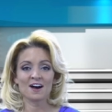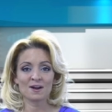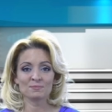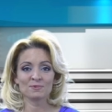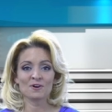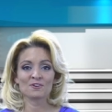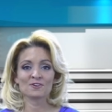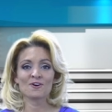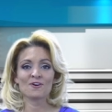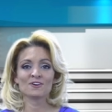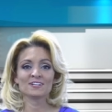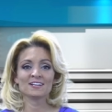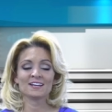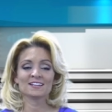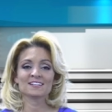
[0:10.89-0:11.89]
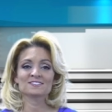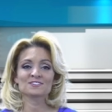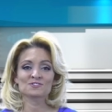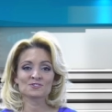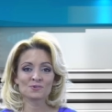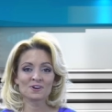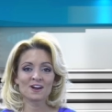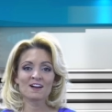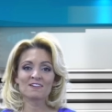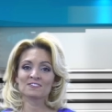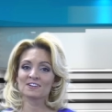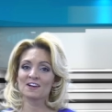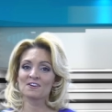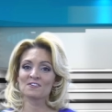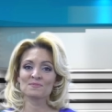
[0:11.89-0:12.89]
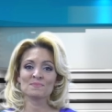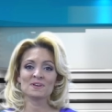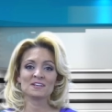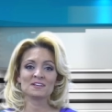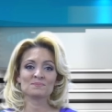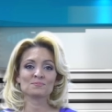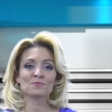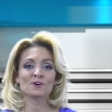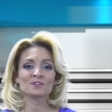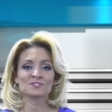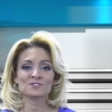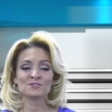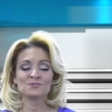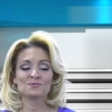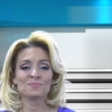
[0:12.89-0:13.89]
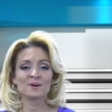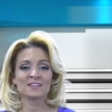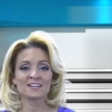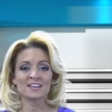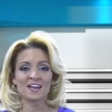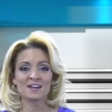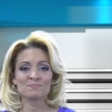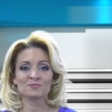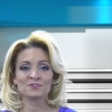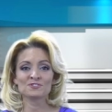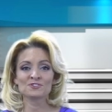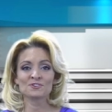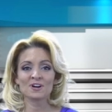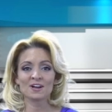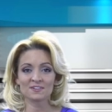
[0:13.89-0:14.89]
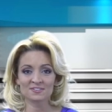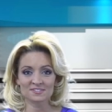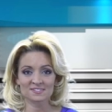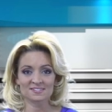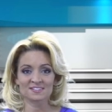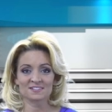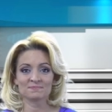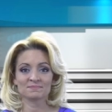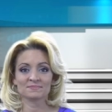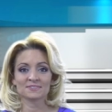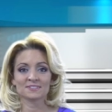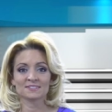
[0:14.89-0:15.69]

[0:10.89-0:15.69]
I'm Lauren Audie, and this is your Herald Health Minute, brought to you by the Cape Regional Health System.